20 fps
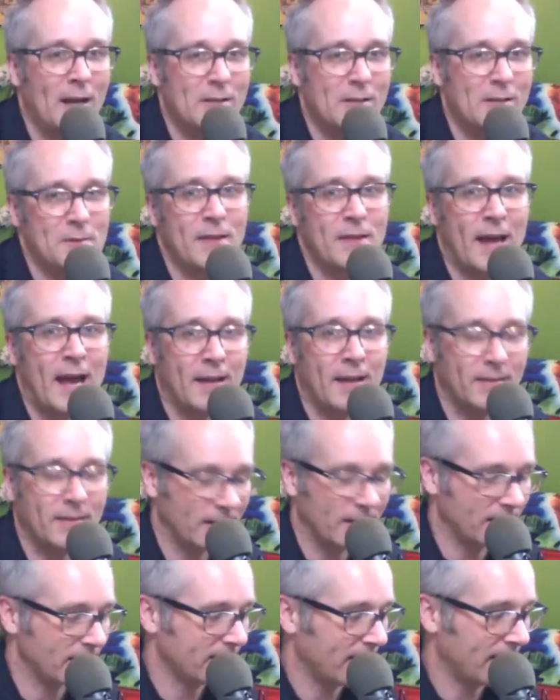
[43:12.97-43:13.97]
me of that,
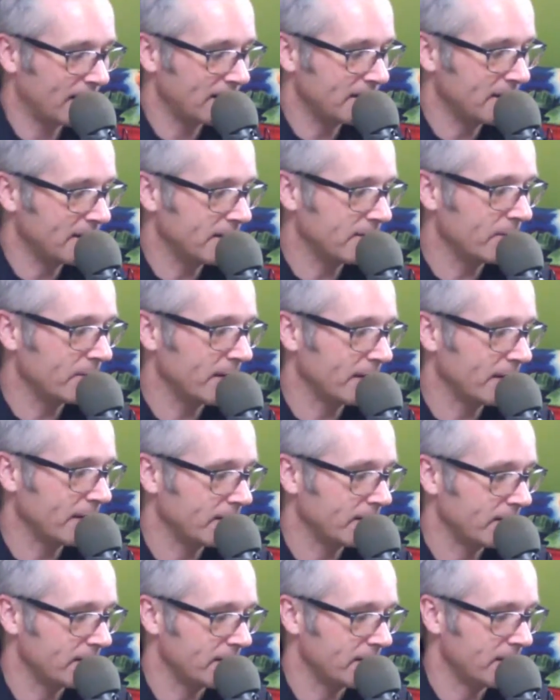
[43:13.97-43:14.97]
like this idea of like
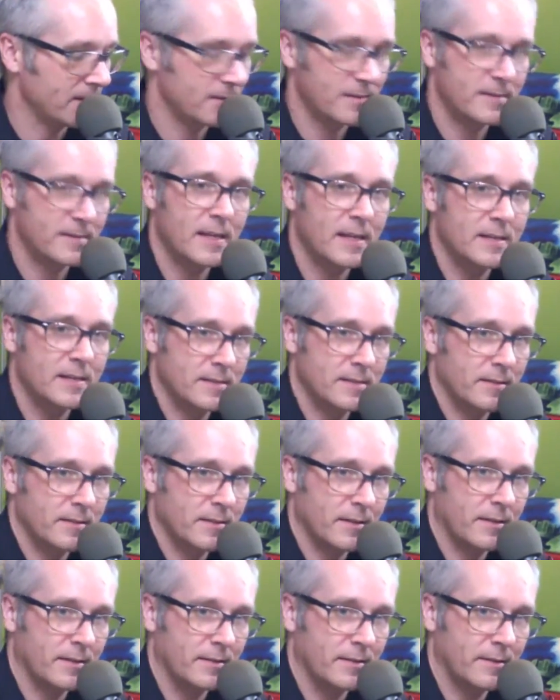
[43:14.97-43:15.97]
as it says in
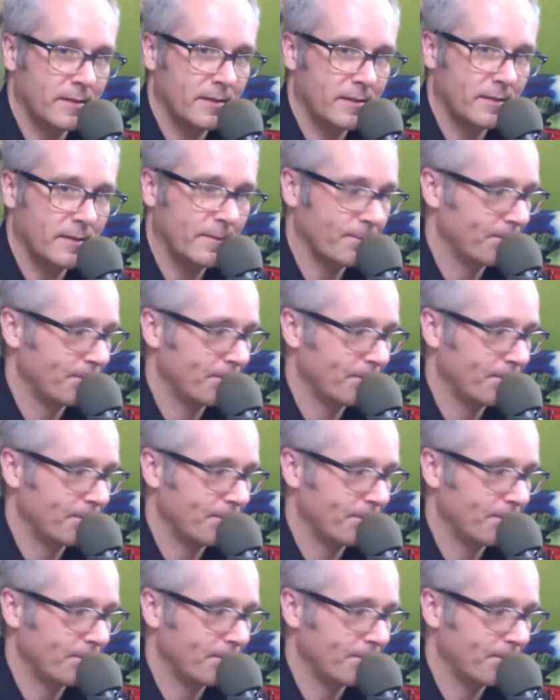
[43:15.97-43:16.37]
in uh,